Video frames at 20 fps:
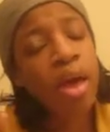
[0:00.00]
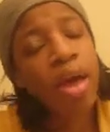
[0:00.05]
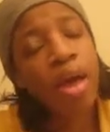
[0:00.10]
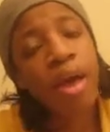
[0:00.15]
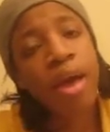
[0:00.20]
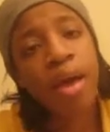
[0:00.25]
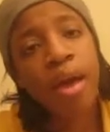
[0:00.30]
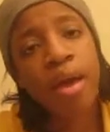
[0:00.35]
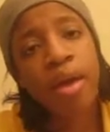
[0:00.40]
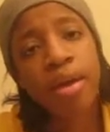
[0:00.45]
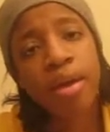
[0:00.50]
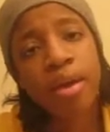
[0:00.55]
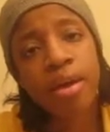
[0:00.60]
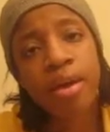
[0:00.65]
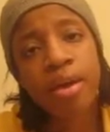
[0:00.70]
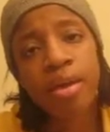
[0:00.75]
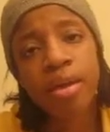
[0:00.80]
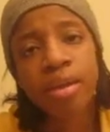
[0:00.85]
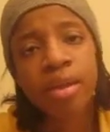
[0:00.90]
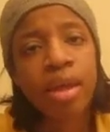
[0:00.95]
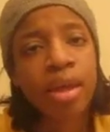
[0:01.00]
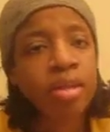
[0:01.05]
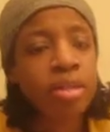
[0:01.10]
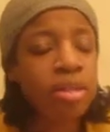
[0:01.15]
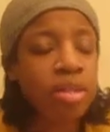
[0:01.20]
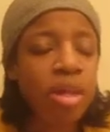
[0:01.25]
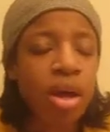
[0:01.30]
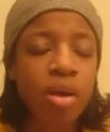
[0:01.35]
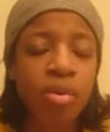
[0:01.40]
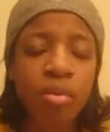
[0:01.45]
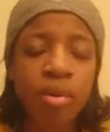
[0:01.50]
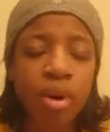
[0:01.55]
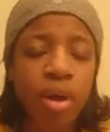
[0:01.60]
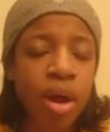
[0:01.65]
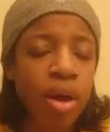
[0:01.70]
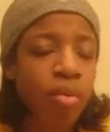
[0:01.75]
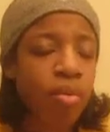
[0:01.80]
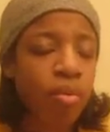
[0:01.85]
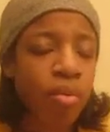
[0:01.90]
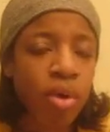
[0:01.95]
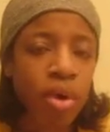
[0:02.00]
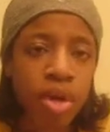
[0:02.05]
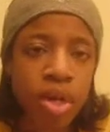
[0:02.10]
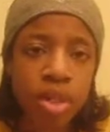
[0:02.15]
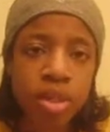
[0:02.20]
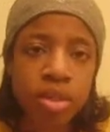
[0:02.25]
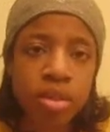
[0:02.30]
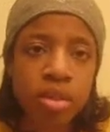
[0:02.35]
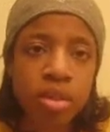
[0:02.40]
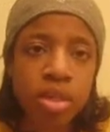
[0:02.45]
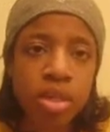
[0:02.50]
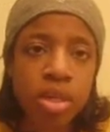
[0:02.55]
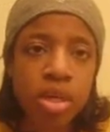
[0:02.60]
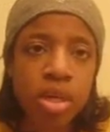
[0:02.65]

hey, that's not what I want.